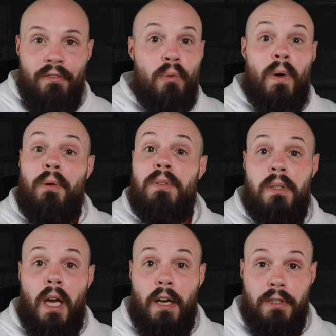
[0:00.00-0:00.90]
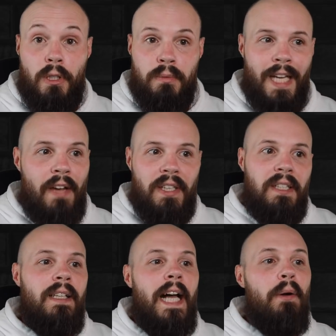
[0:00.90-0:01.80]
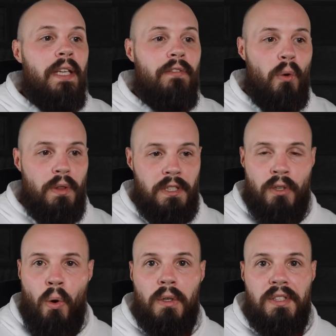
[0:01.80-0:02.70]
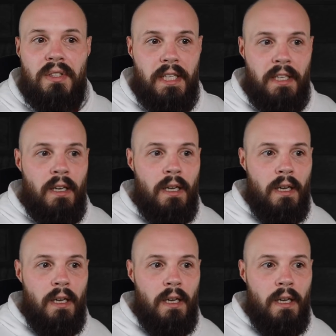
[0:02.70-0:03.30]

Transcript: even when I was, uh, you know, diving into CloudKit for this course, like